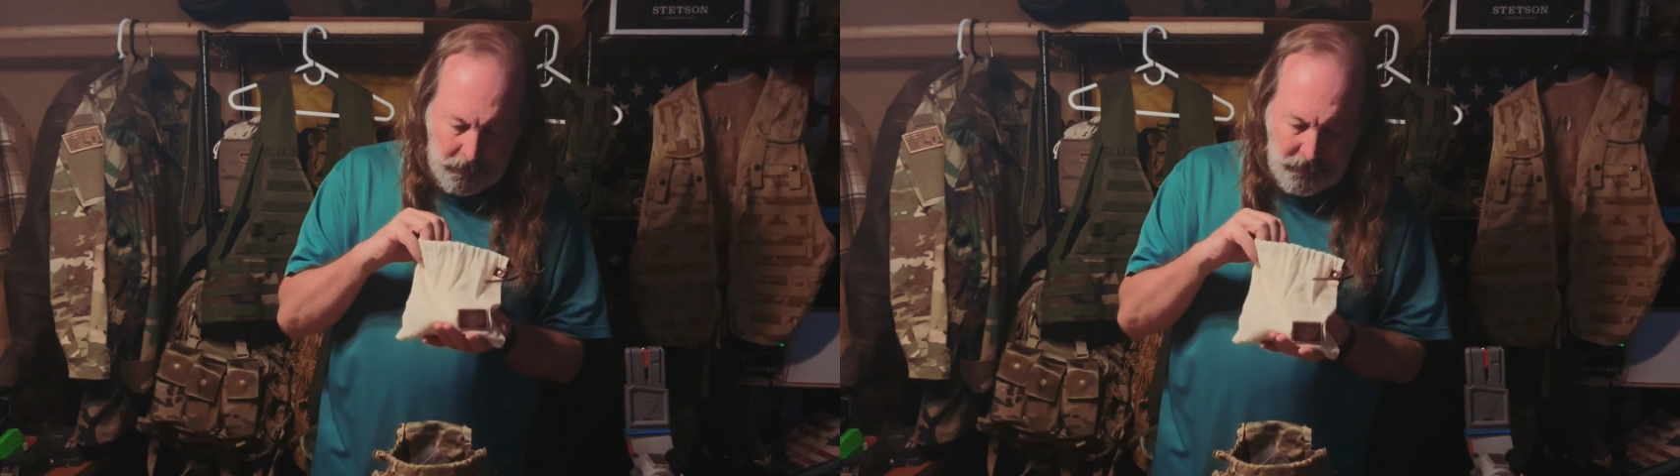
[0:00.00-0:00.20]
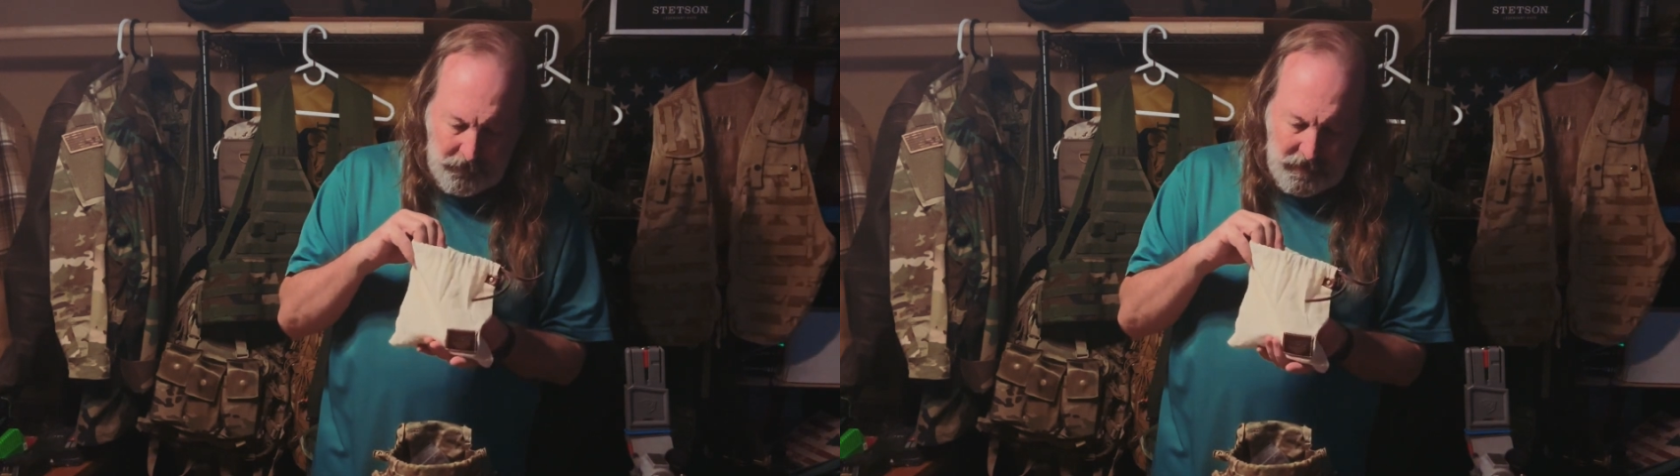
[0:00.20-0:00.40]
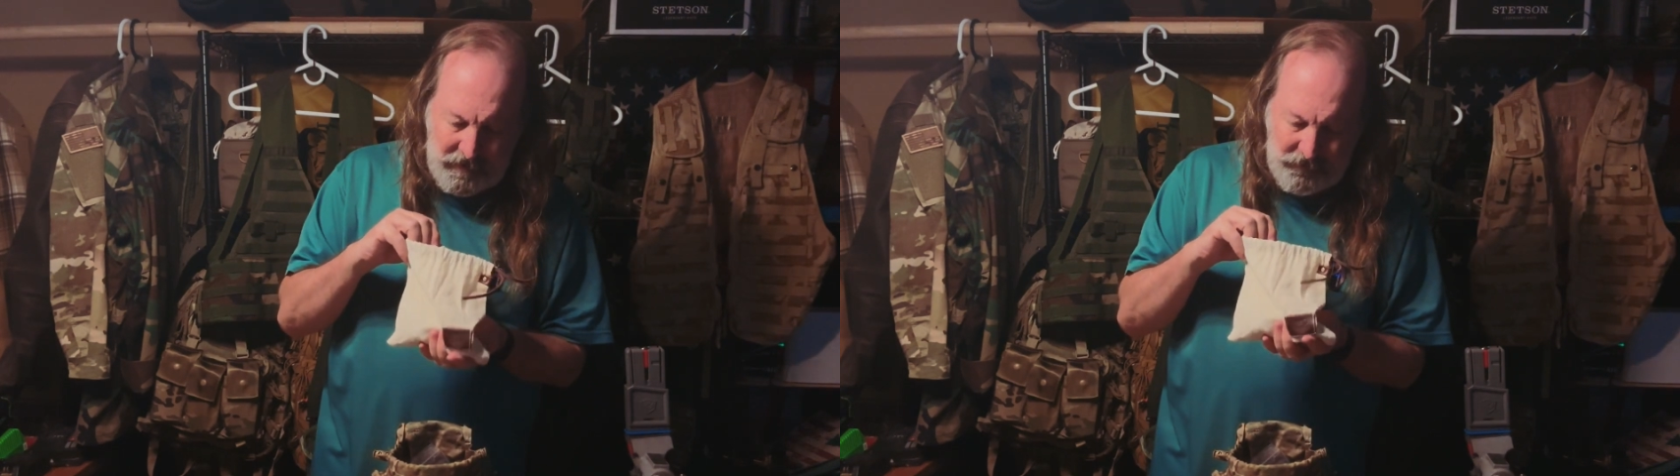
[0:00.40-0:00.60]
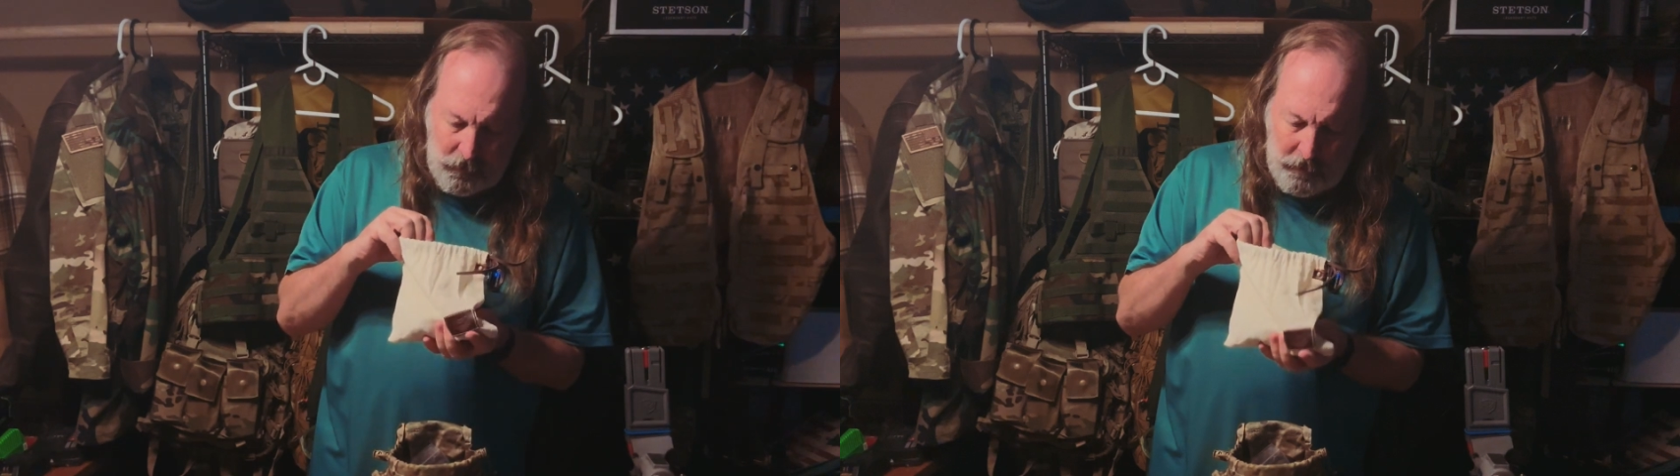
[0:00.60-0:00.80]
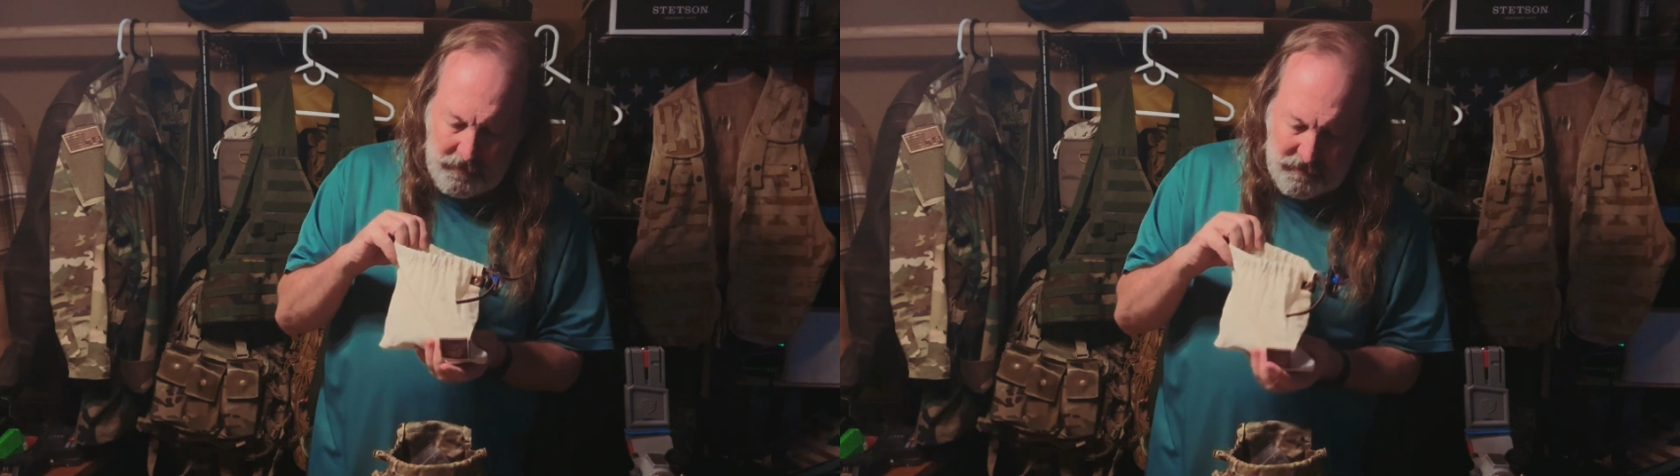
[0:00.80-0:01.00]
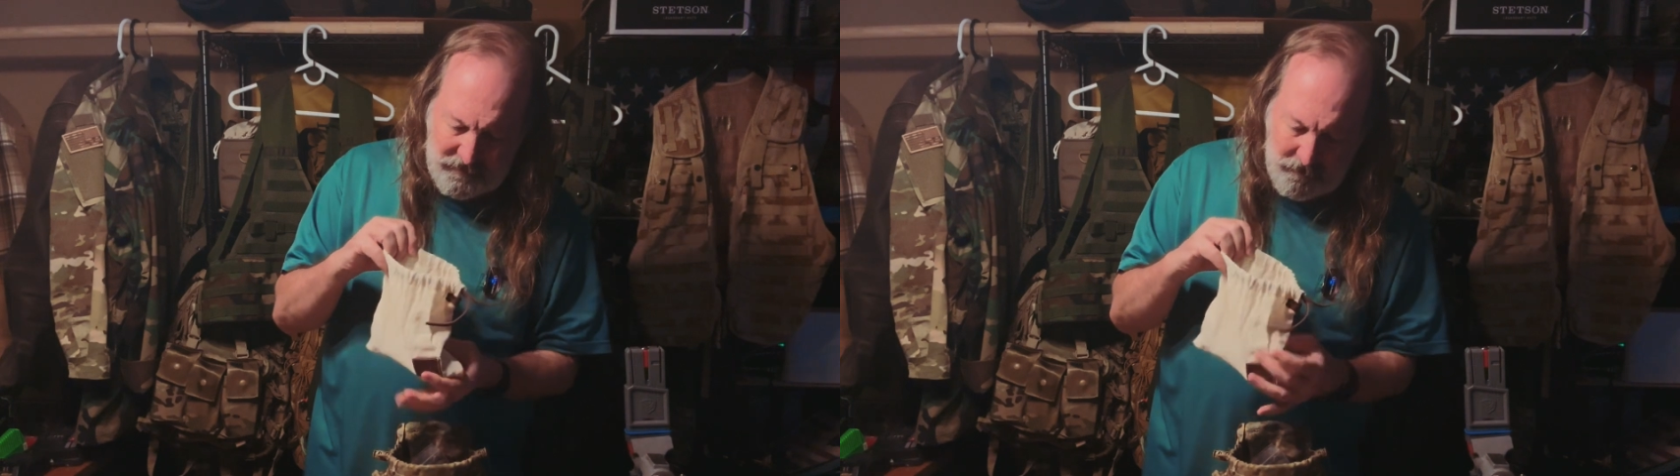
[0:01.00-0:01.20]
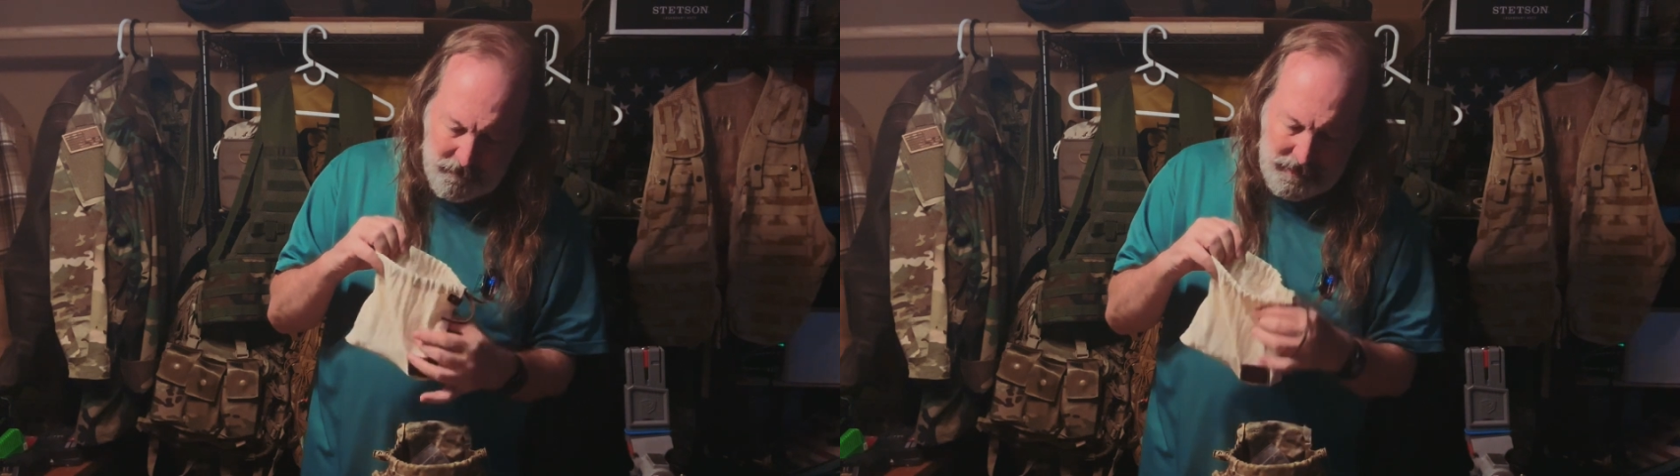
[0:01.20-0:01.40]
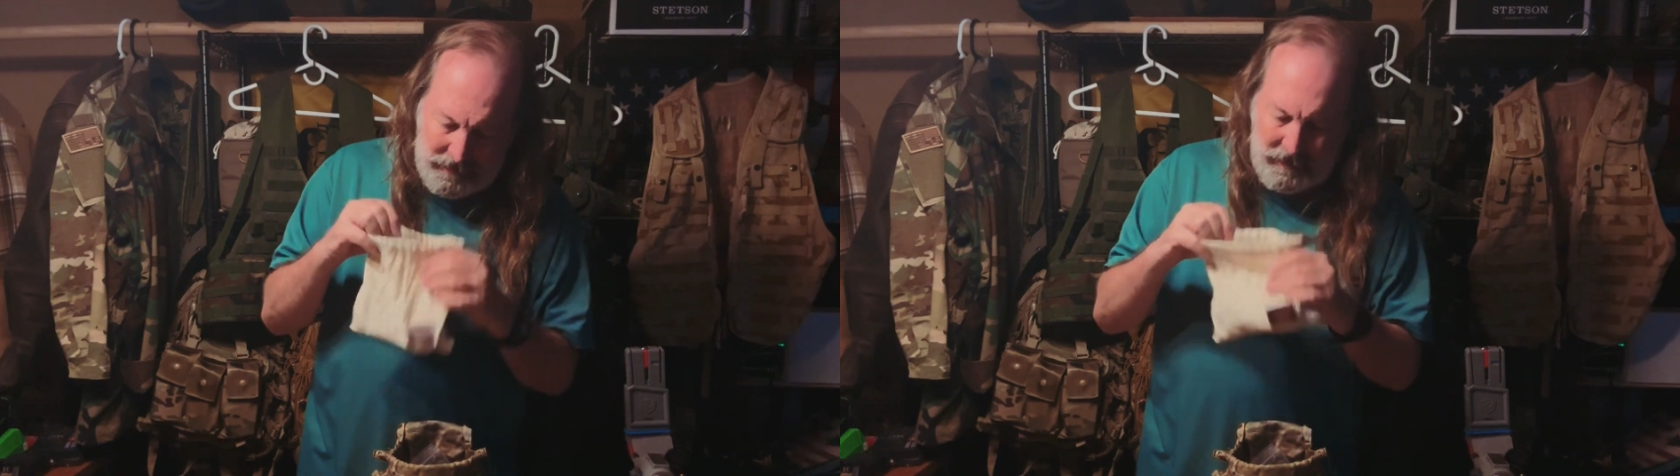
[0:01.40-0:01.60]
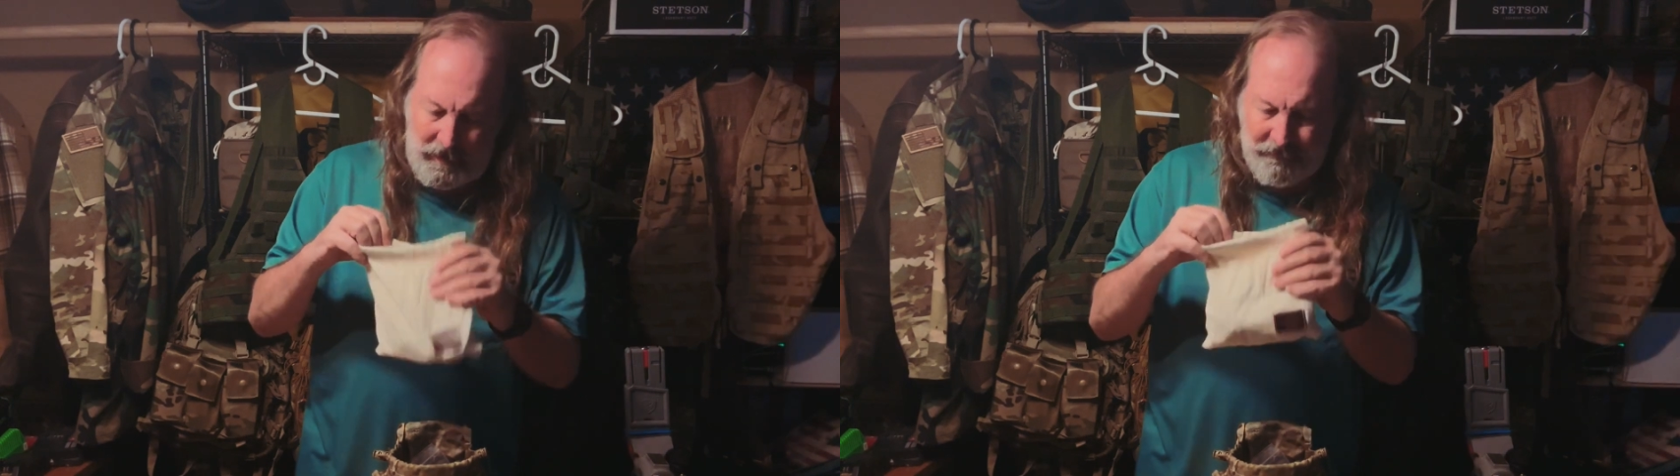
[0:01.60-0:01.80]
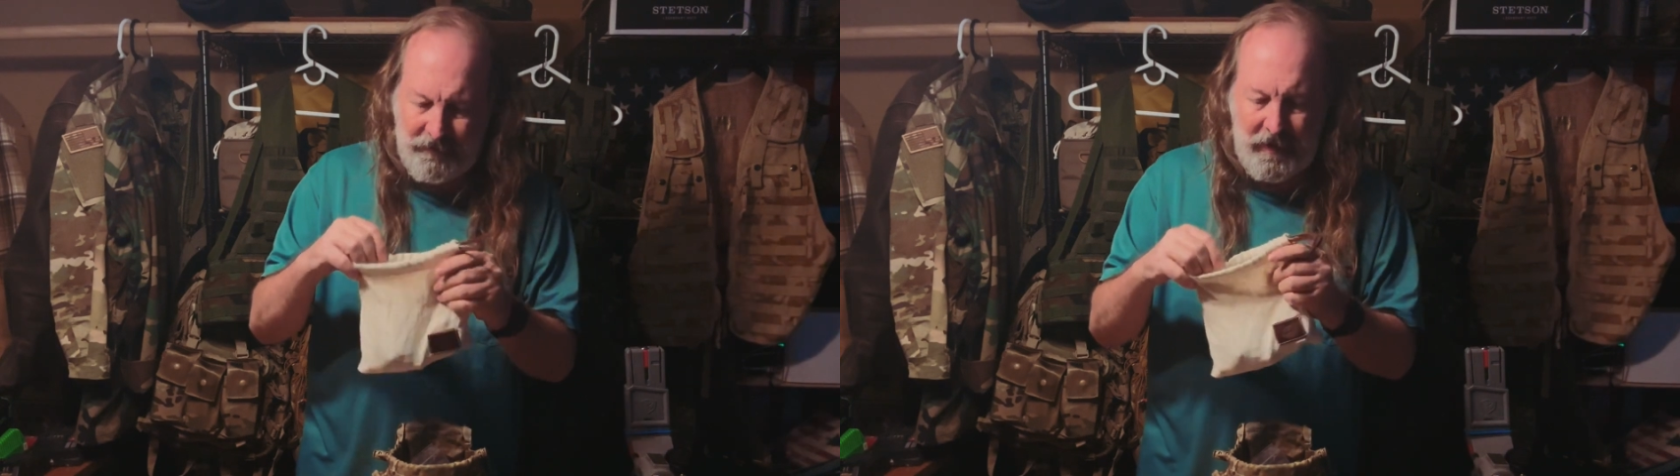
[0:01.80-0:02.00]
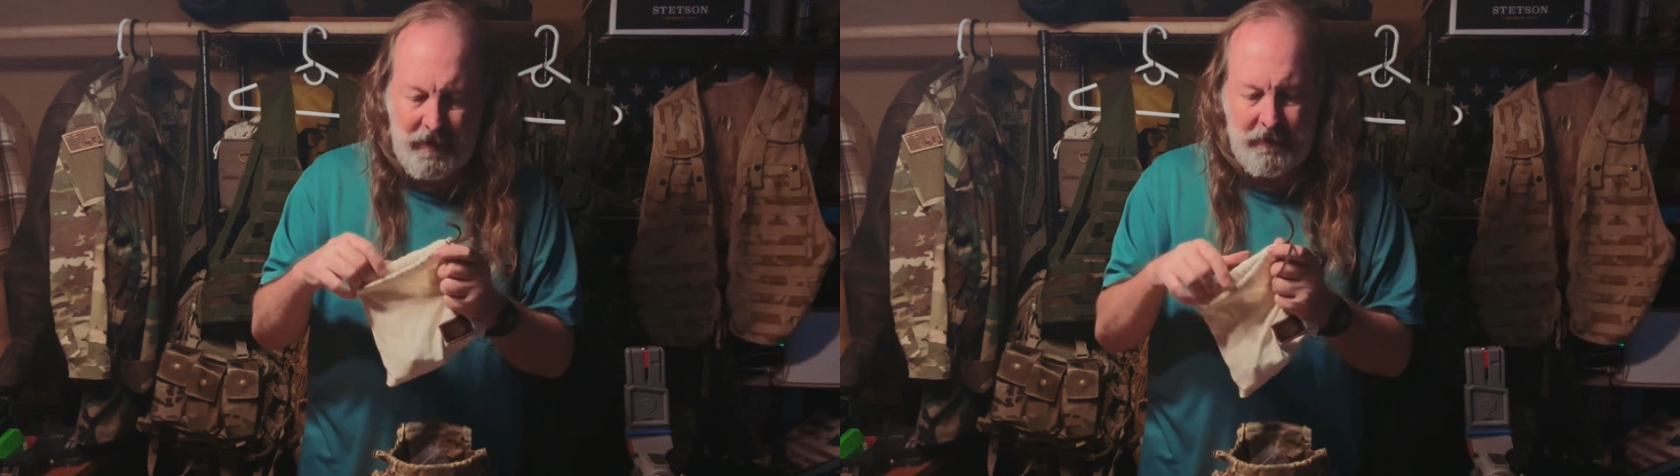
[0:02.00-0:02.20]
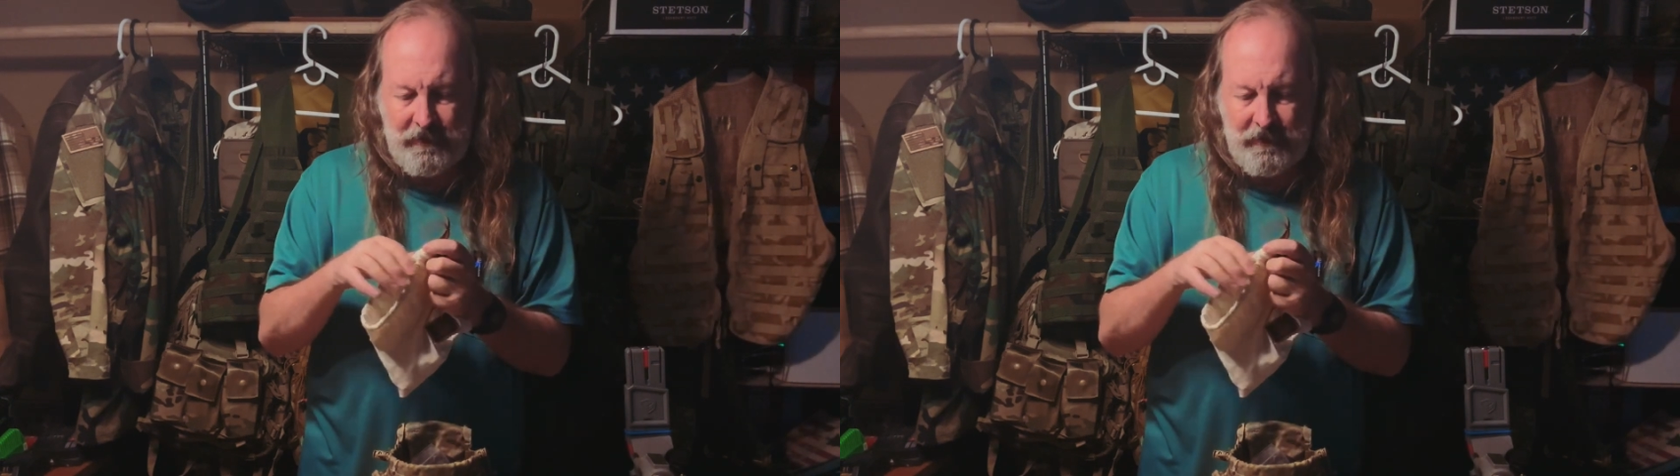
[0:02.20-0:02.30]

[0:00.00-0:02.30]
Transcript: 3 different ways of making a fire